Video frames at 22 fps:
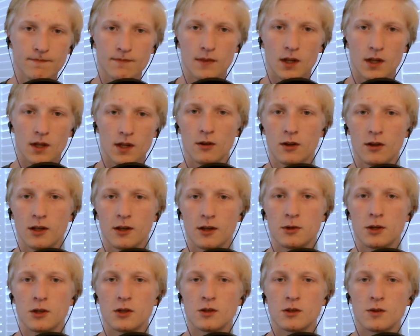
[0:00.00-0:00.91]
Early
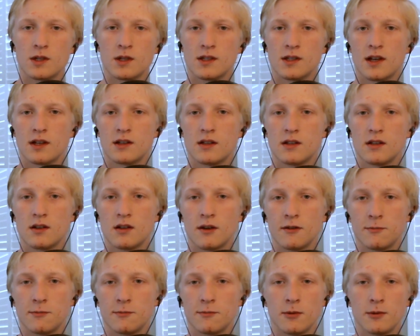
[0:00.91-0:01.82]
computers were designed to solve
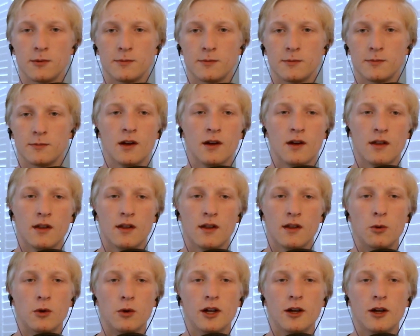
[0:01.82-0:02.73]
problems that
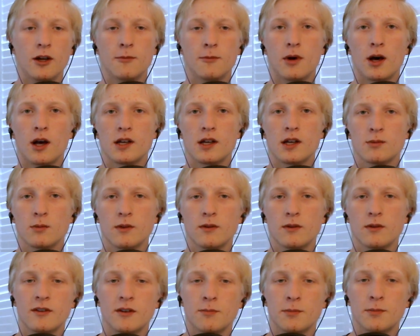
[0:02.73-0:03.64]
were near impossible
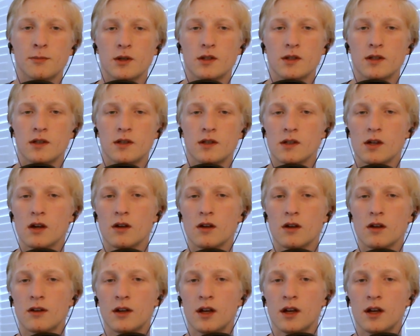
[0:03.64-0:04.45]
for a person to solve.